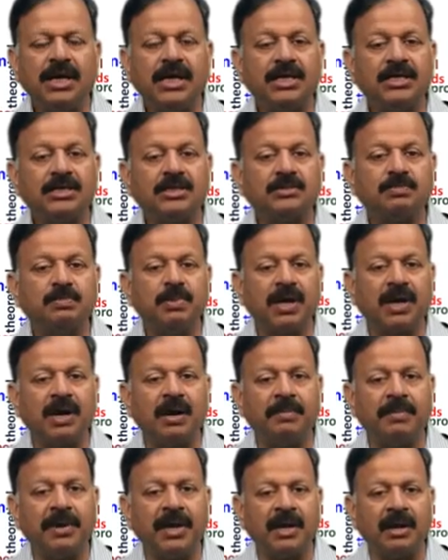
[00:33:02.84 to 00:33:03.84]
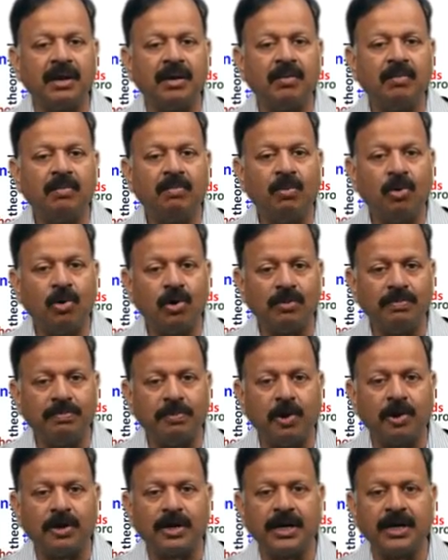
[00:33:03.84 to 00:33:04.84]
is becoming more
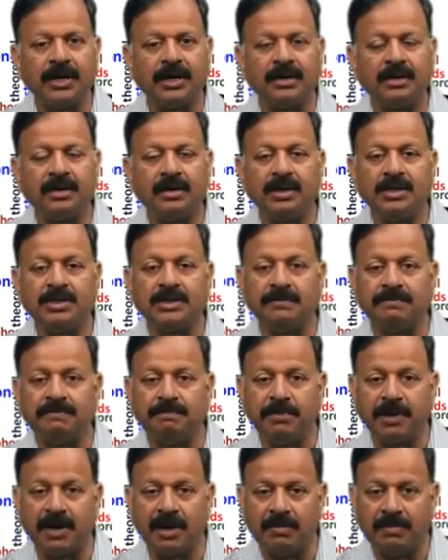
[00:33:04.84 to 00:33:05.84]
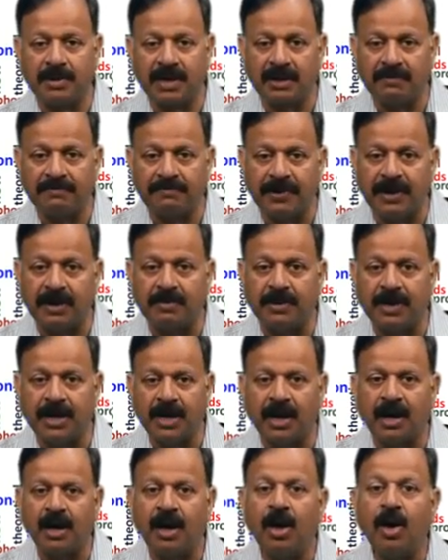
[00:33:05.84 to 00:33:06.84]
important, is becoming a
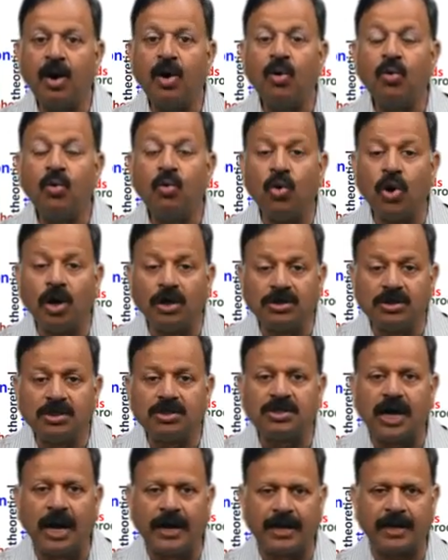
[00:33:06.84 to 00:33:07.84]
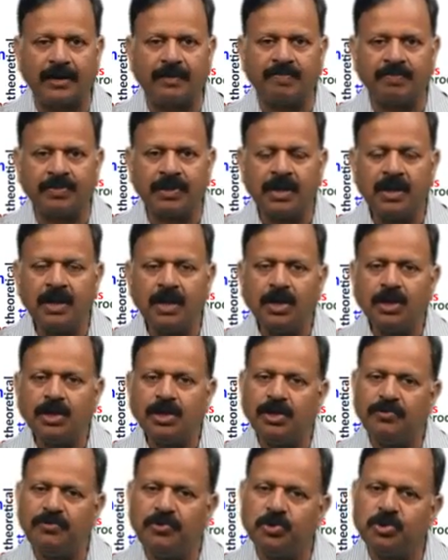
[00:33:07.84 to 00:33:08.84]
phenomena worth studying.
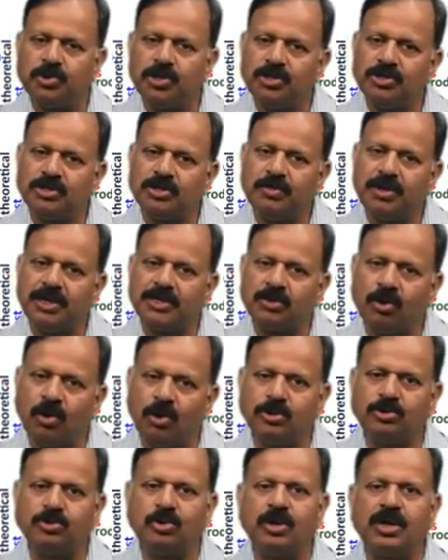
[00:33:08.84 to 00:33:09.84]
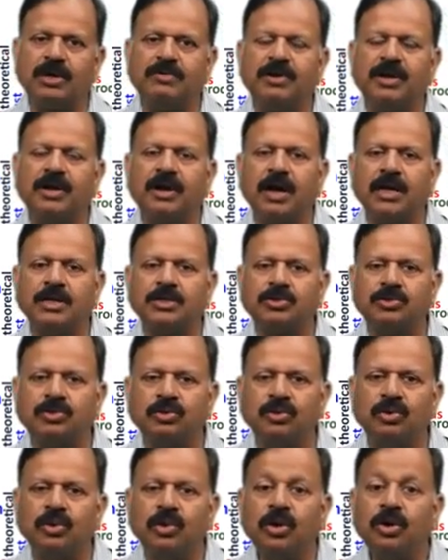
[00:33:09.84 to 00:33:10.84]
Diffusionism has also given rise
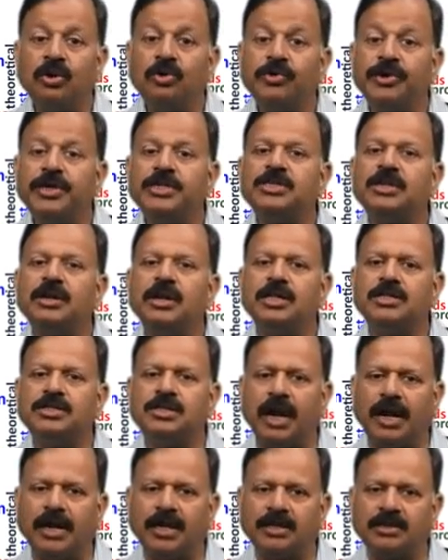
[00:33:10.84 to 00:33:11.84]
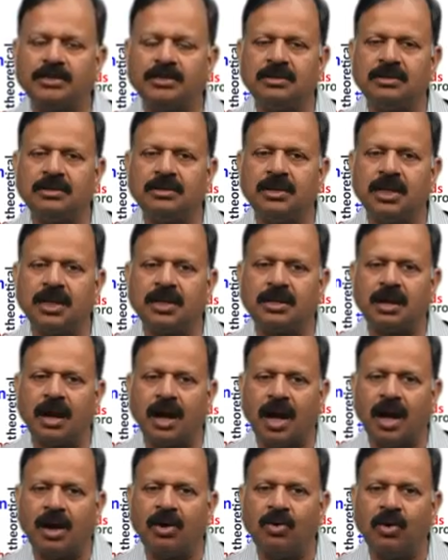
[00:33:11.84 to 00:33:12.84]
to regional studies, that
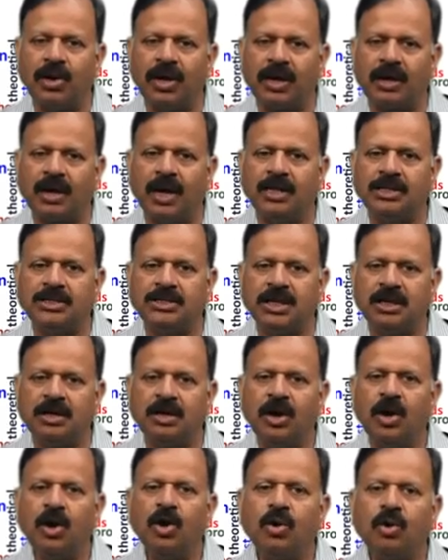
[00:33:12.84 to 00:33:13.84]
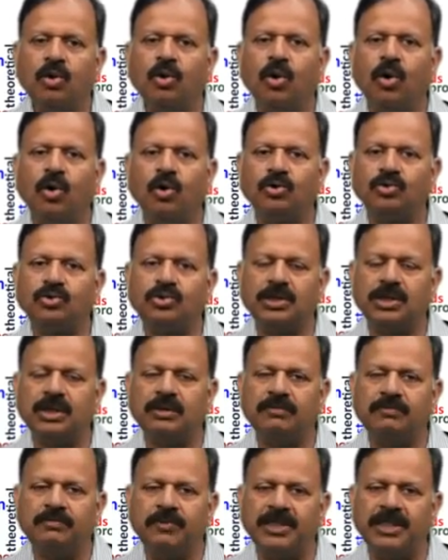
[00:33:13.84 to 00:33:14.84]
how a culture grows
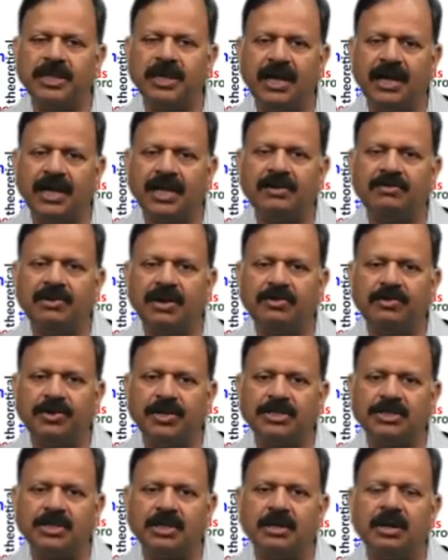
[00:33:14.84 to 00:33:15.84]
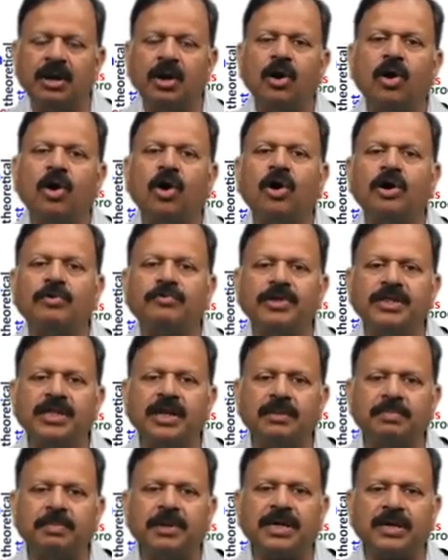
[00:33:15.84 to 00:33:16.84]
within a given region or
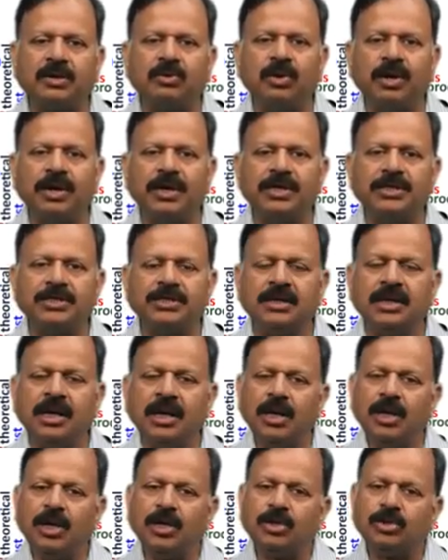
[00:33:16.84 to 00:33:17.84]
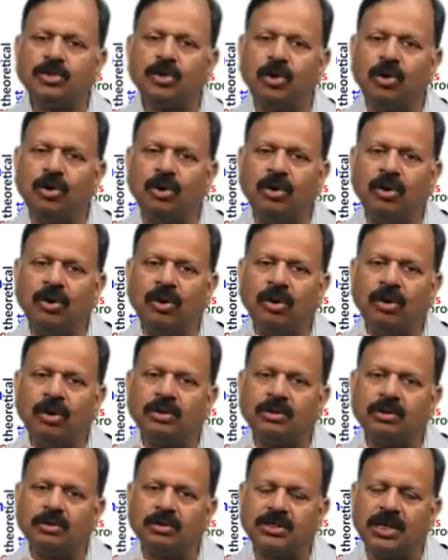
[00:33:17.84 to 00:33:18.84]
within a particular region. So,
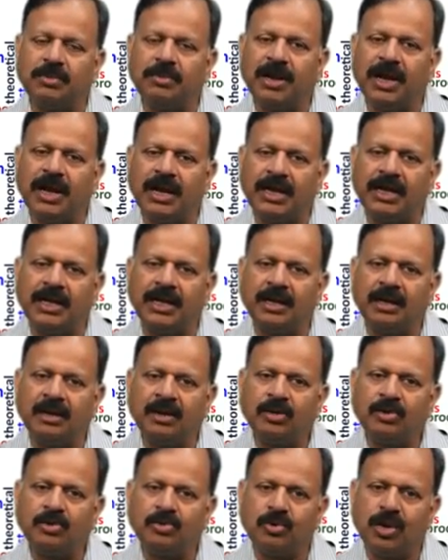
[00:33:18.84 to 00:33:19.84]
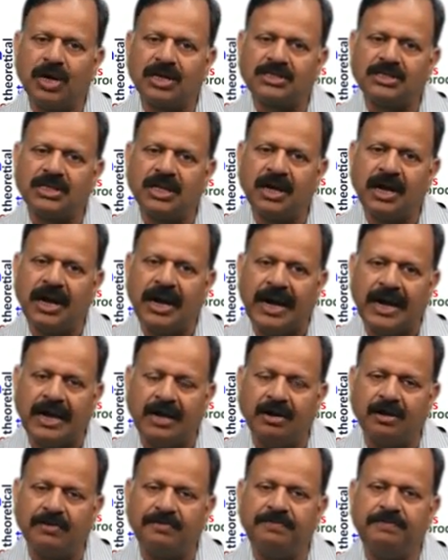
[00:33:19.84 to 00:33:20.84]
similarly, towards the
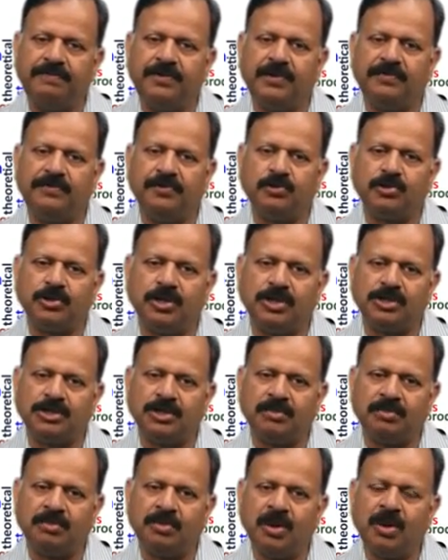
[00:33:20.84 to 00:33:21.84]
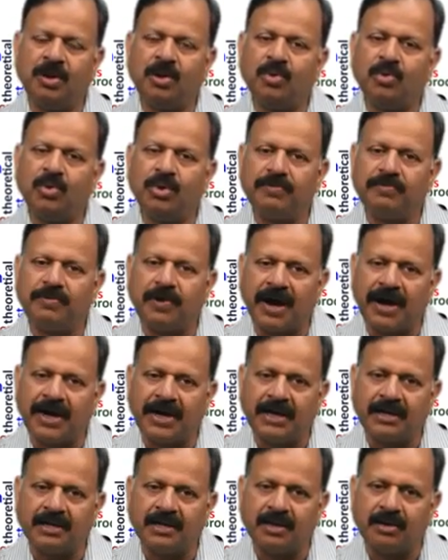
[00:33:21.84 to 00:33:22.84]
end of diffusionism, we
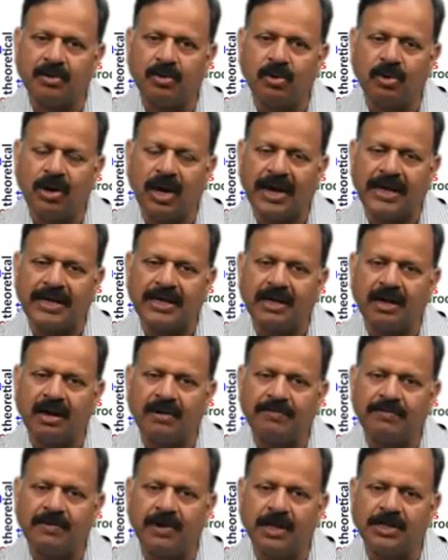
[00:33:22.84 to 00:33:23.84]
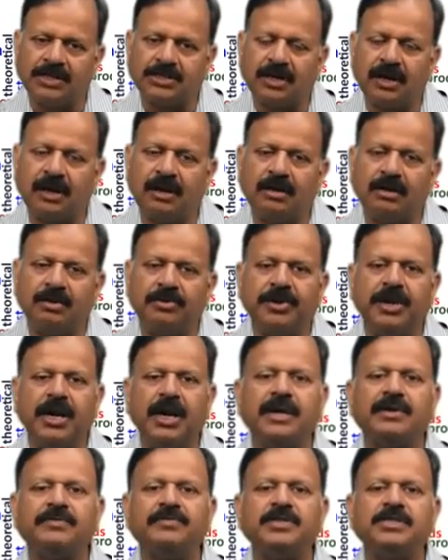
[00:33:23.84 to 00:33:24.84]
find the whole idea of cultural
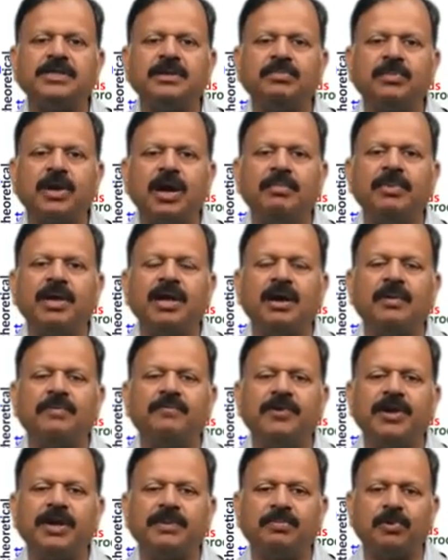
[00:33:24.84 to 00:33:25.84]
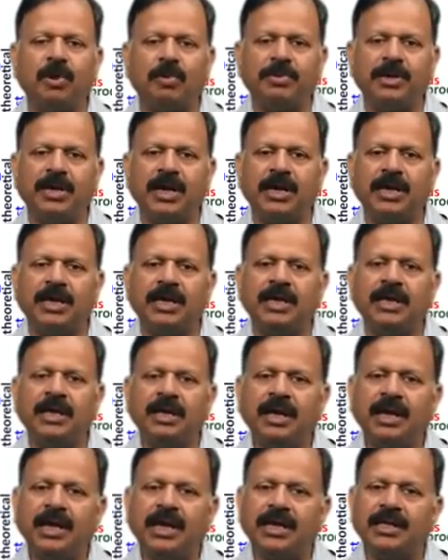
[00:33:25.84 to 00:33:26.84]
relativism coming up very prominently
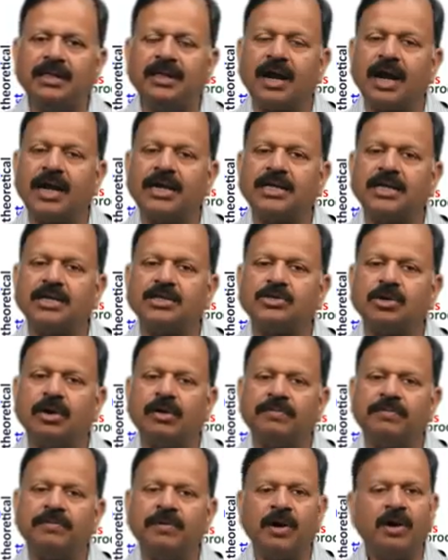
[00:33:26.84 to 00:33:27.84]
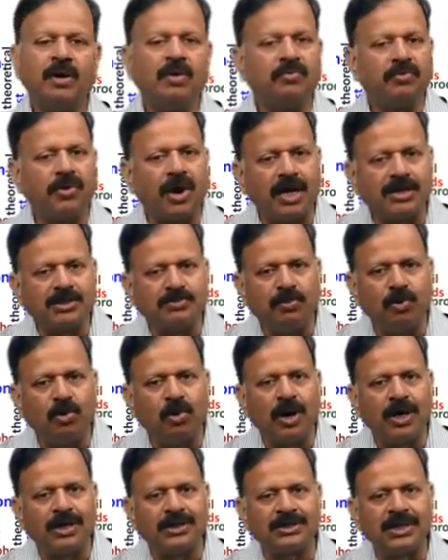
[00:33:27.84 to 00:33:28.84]
in the writings of Franz
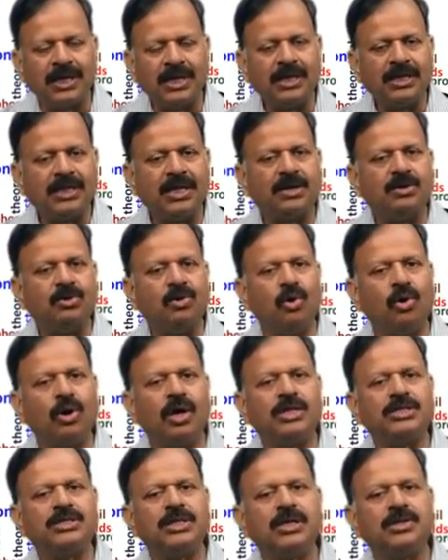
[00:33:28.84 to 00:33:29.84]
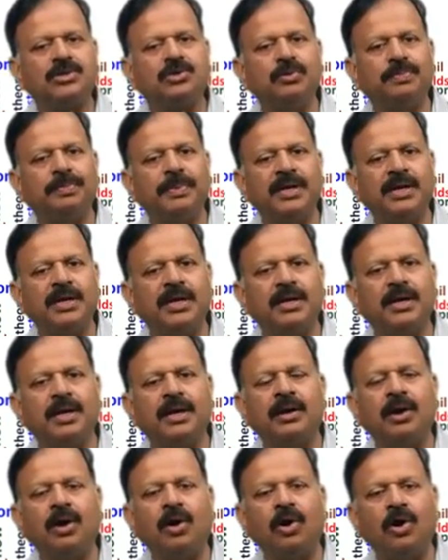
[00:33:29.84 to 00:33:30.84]
Boas, that no culture is
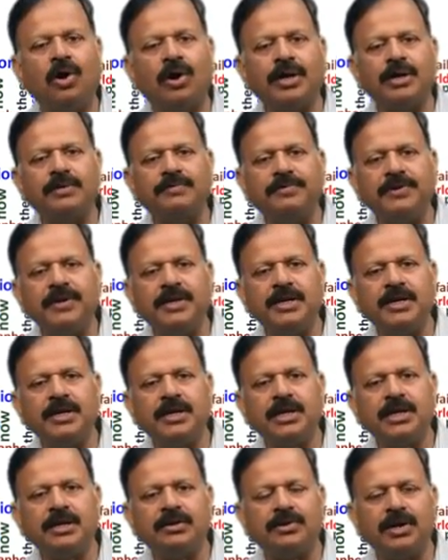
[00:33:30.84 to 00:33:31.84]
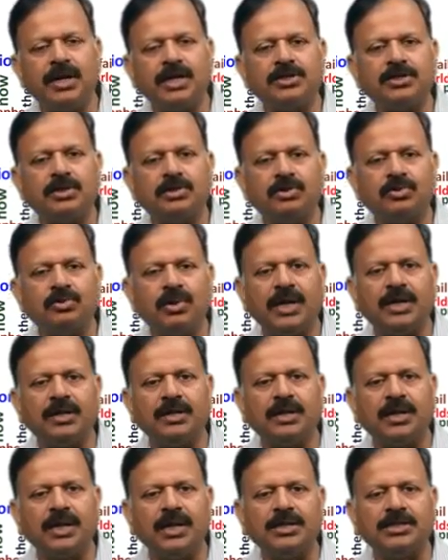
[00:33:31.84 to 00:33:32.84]
superior or inferior in relation to
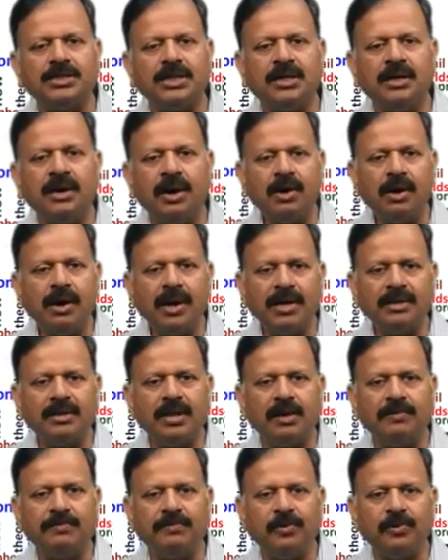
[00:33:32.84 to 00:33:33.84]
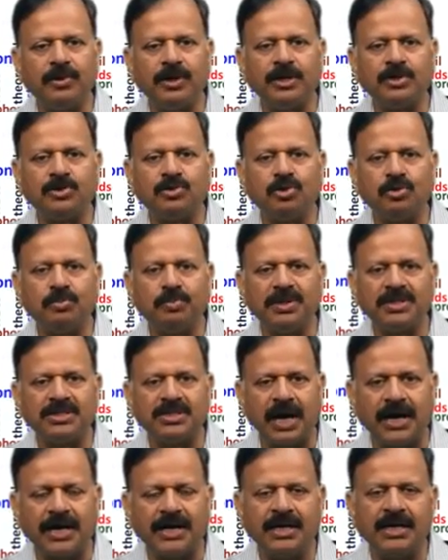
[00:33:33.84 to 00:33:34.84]
another culture, and therefore it should be
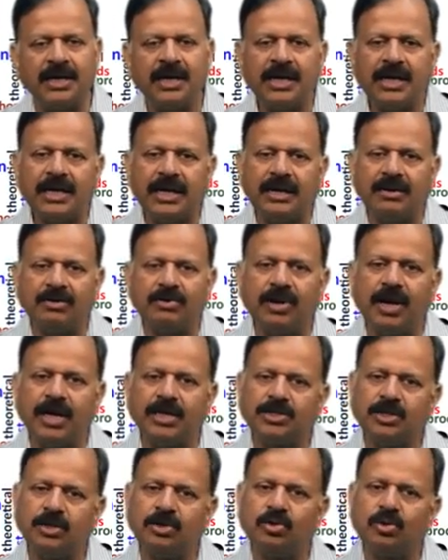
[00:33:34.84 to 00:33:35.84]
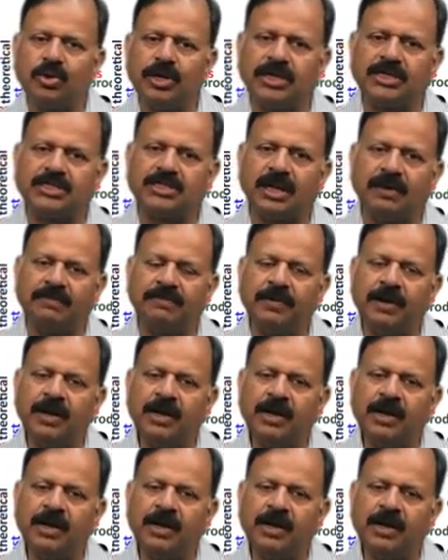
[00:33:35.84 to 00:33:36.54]
studied in relation to itself.